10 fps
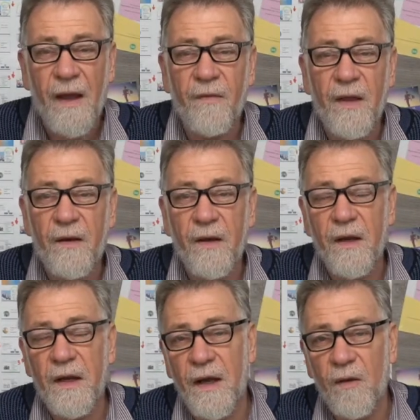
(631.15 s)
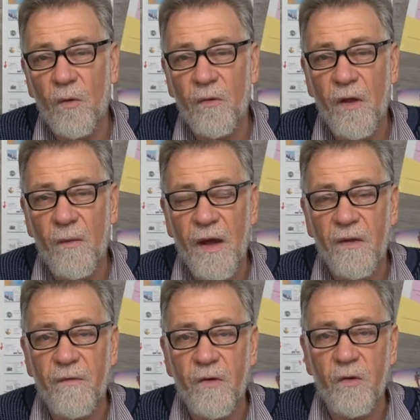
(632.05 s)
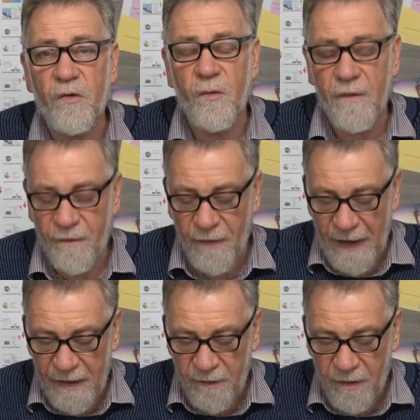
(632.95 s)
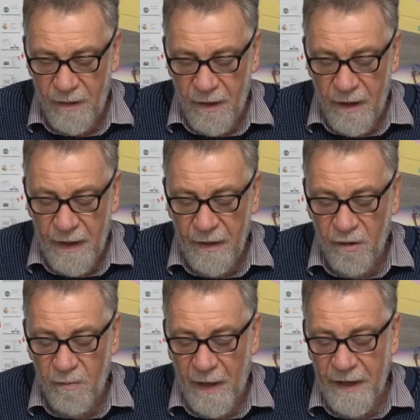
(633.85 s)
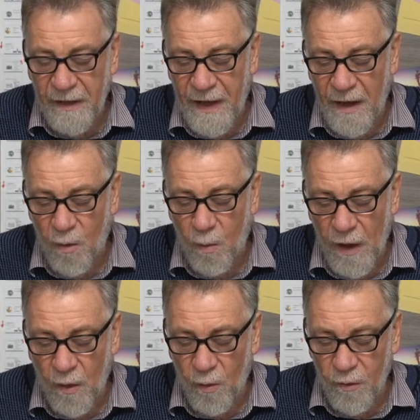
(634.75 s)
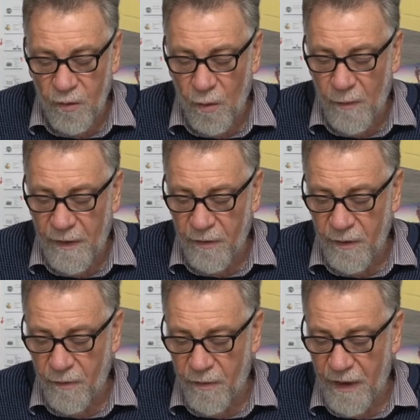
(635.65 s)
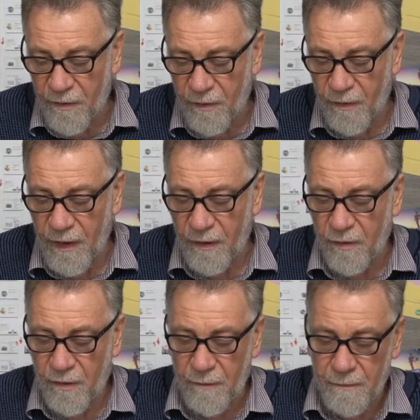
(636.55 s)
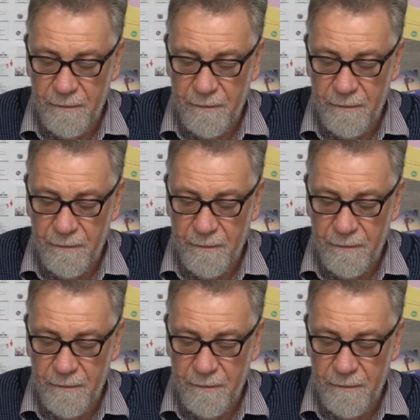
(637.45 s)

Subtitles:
and then it also asks for you to reflect and explain how well your residence does these.